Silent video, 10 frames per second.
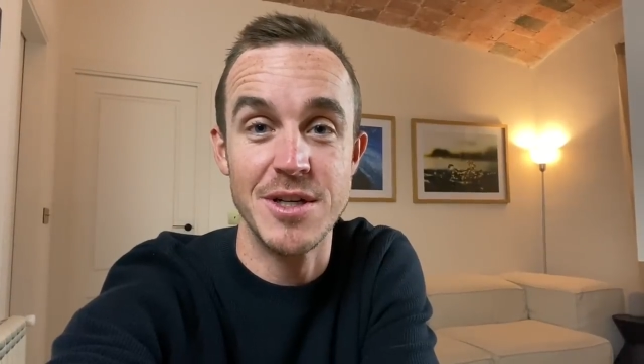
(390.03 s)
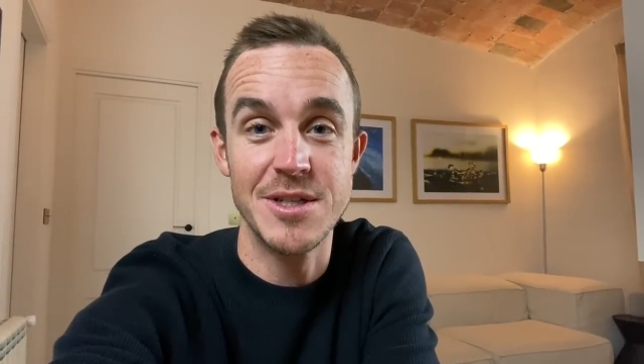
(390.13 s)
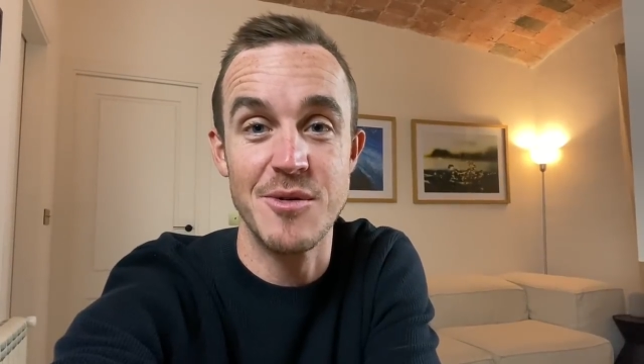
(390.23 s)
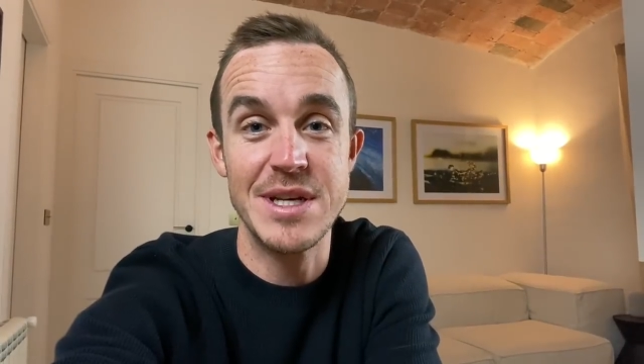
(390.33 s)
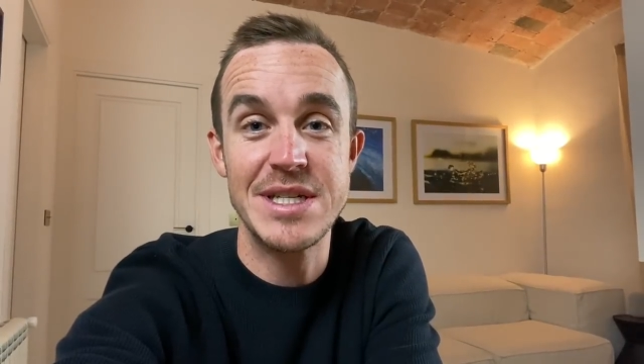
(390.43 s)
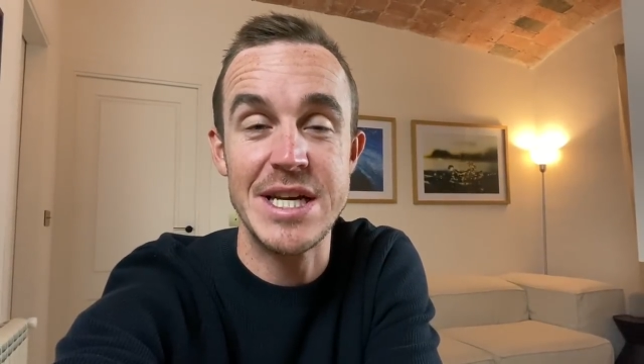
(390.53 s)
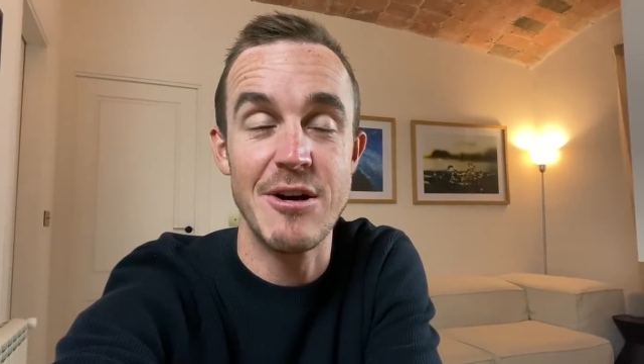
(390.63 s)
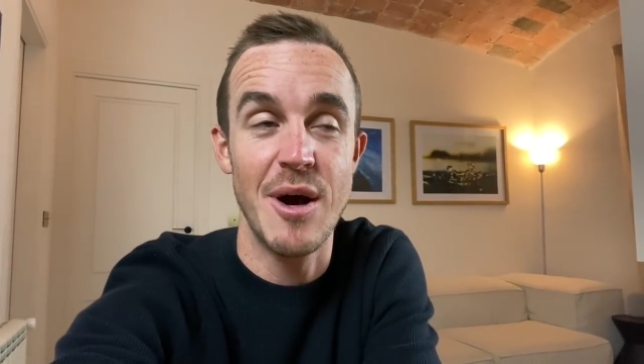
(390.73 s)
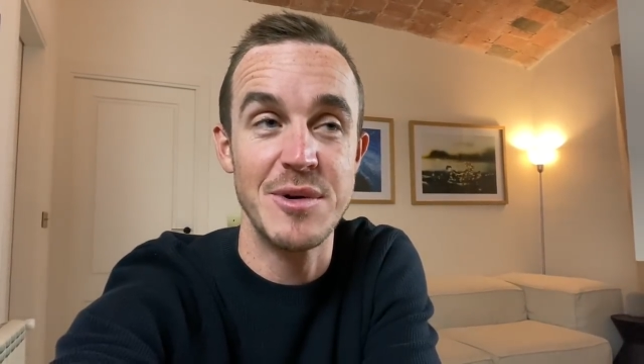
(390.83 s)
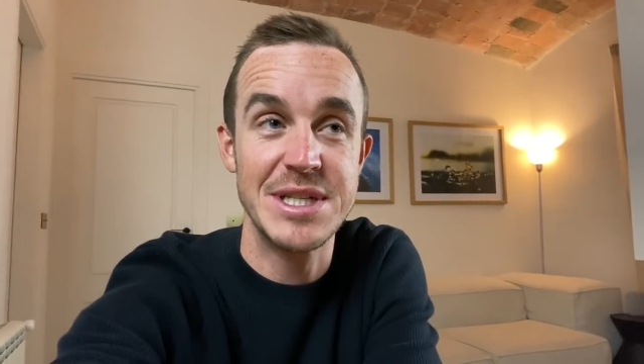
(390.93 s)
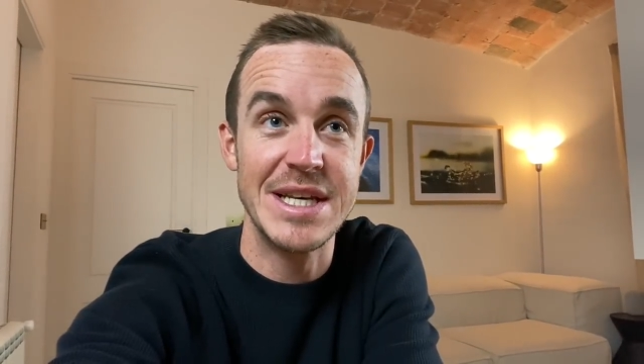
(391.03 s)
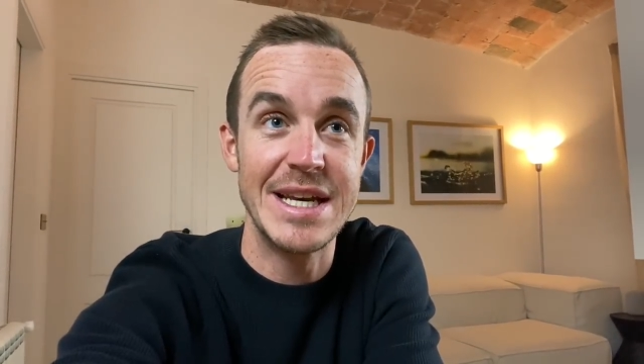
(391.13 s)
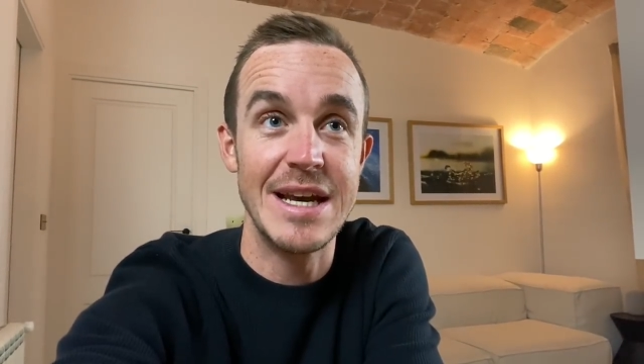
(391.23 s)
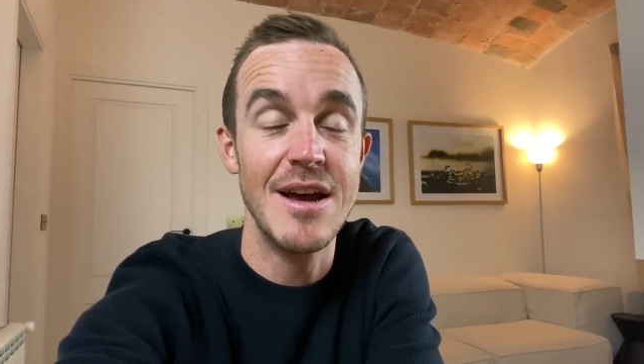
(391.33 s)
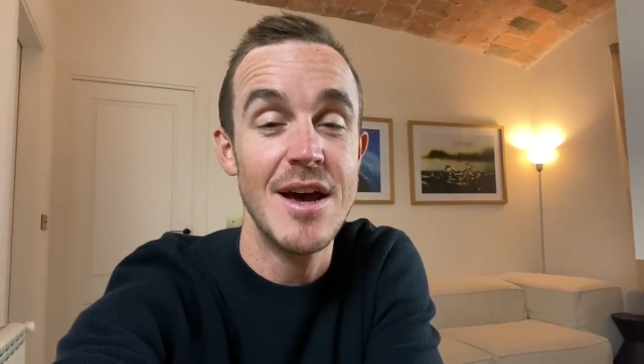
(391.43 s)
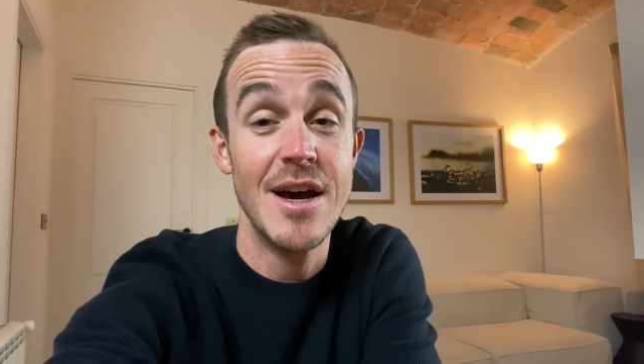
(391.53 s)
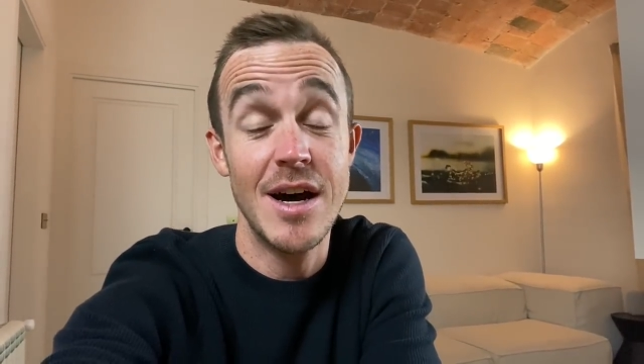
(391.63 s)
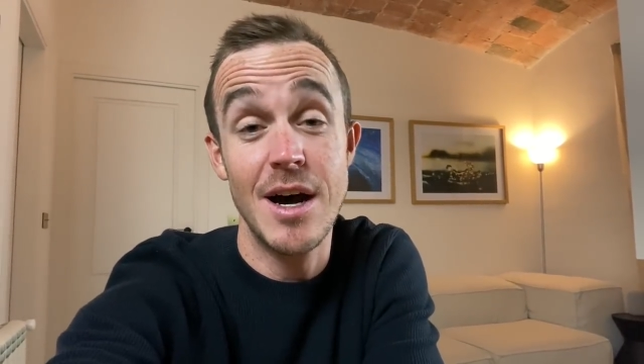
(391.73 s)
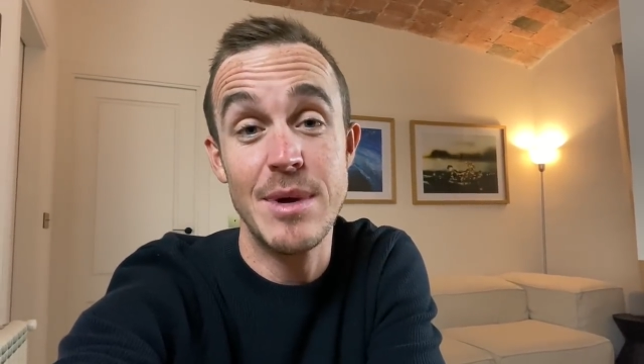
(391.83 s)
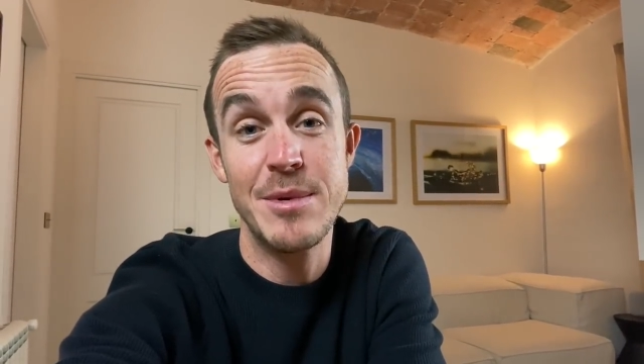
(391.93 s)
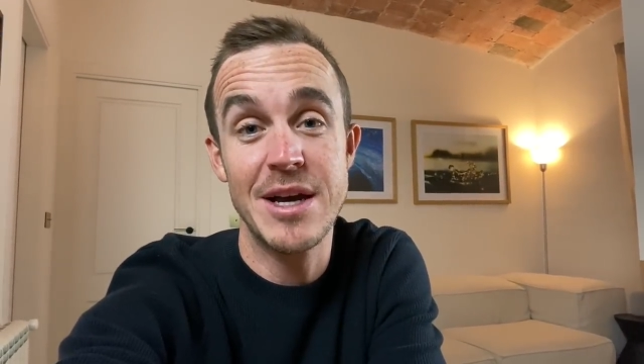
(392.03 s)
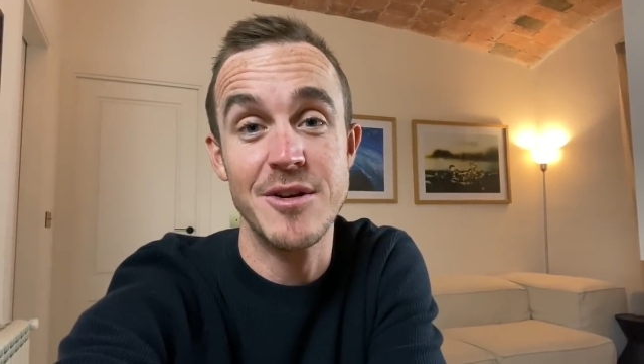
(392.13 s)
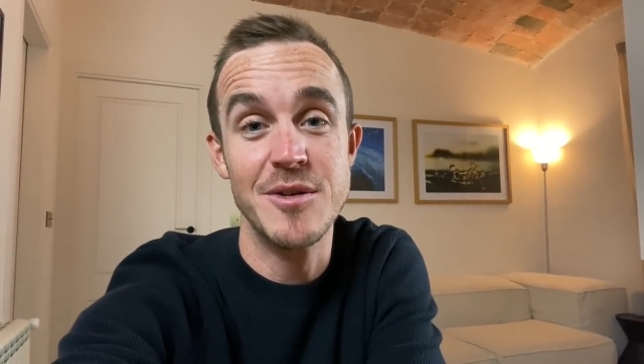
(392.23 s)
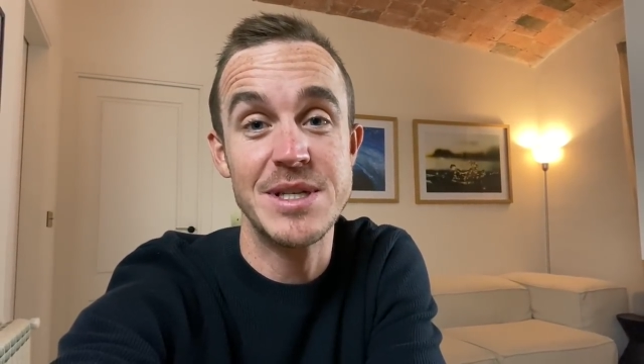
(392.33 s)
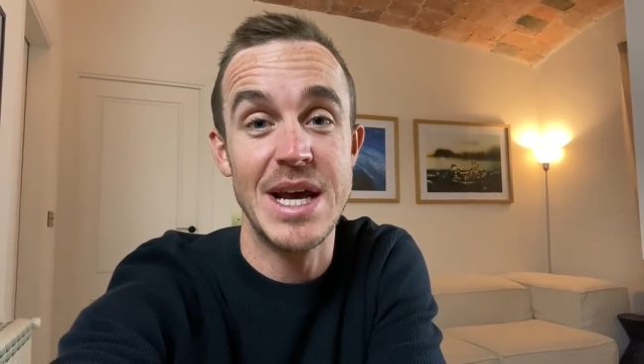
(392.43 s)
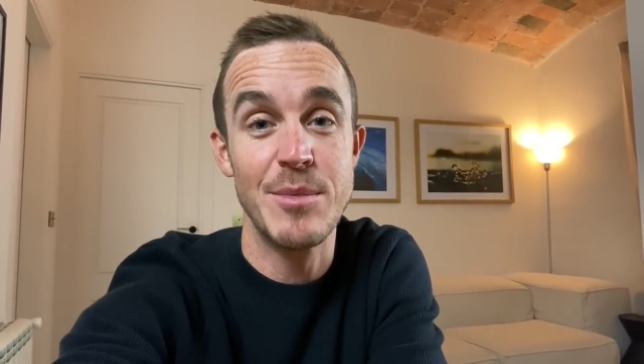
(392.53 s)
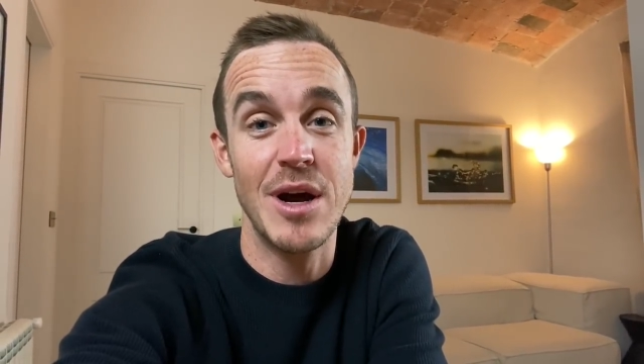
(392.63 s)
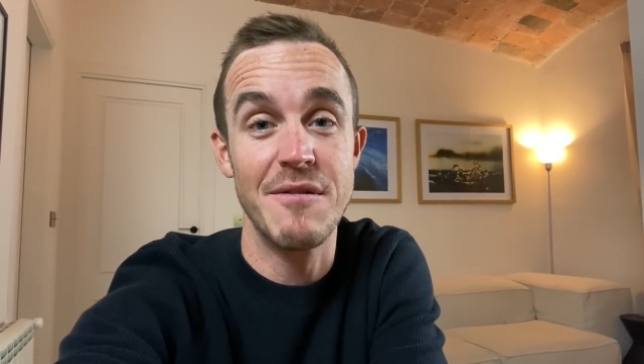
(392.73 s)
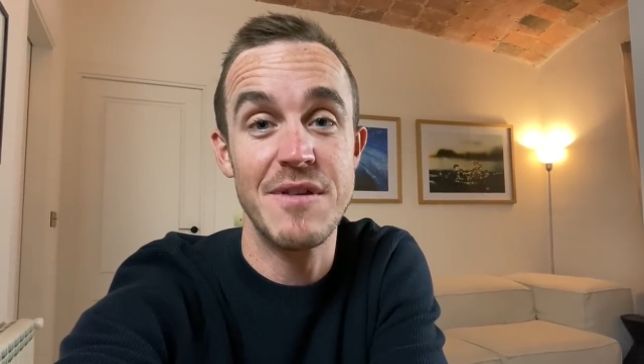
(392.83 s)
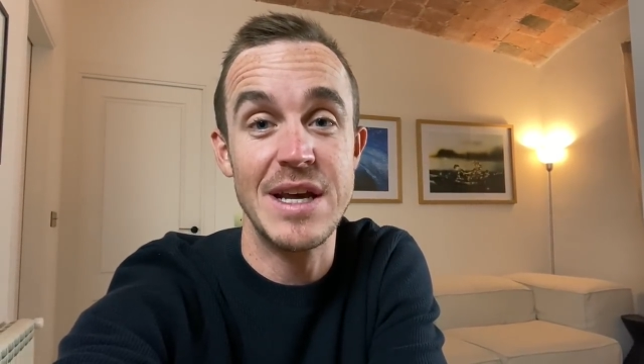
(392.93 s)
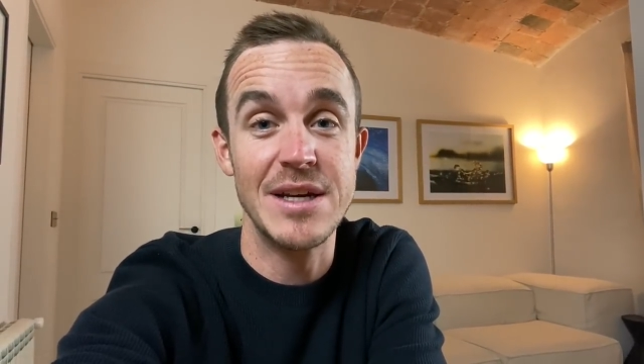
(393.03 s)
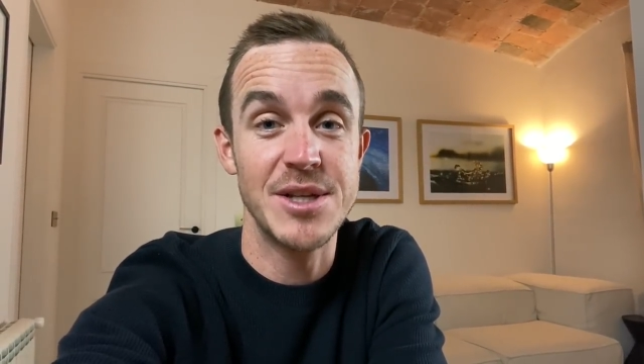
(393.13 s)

So this year I was thinking, oh, maybe I can do the same kind of thing.